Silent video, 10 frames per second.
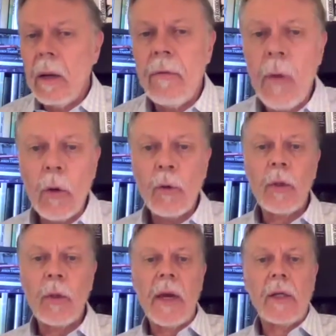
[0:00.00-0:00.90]
focused
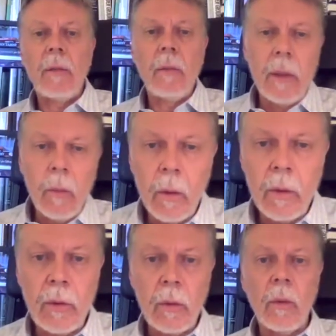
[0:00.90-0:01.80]
protection
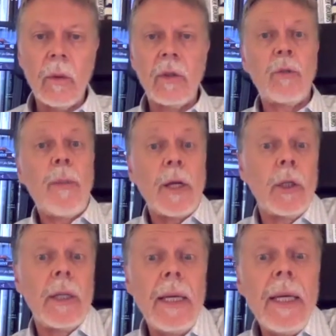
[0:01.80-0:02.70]
was
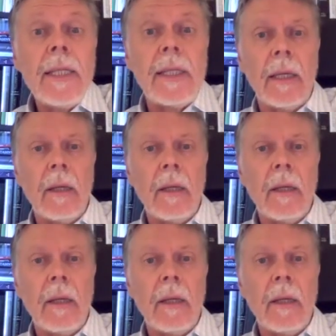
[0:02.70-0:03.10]
especially easy,